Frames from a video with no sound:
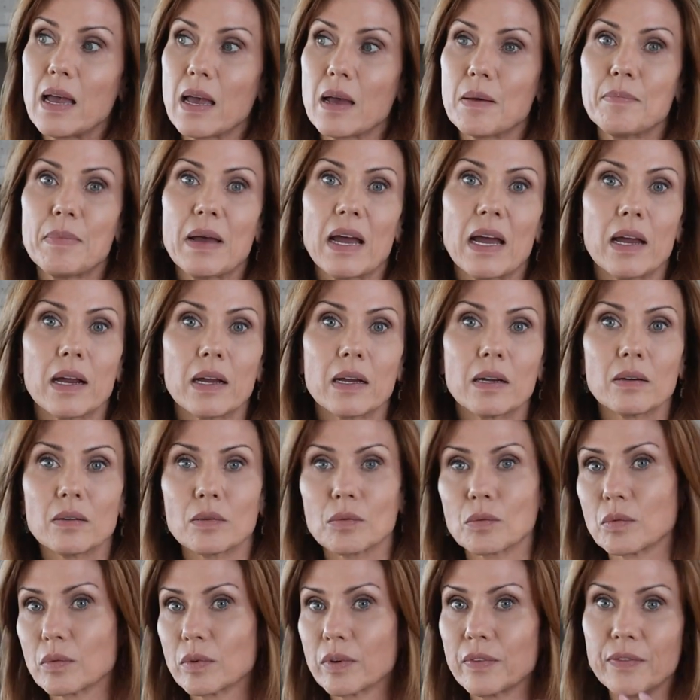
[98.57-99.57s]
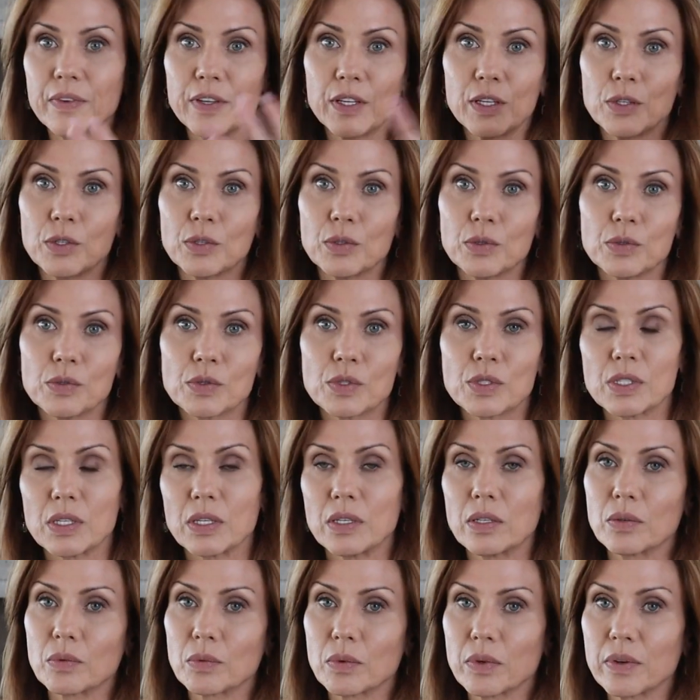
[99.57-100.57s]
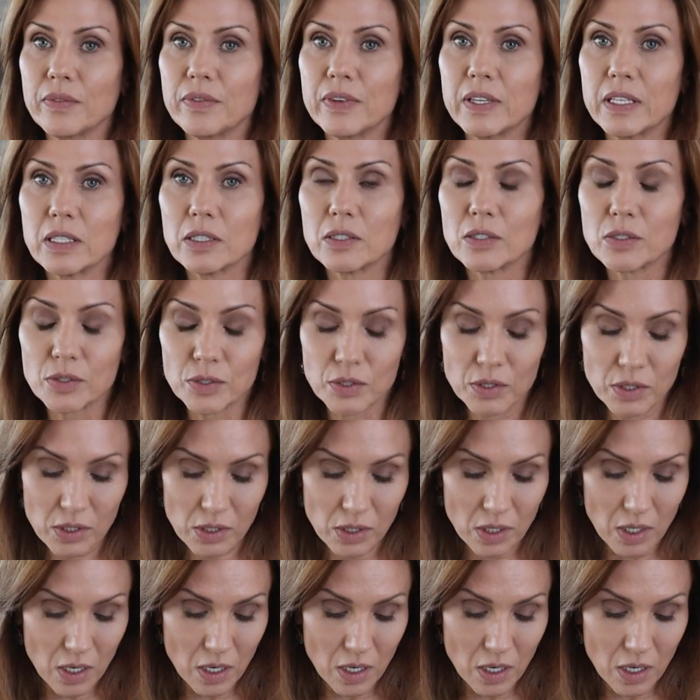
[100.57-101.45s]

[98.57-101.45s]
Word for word: handbag reviews and reveals.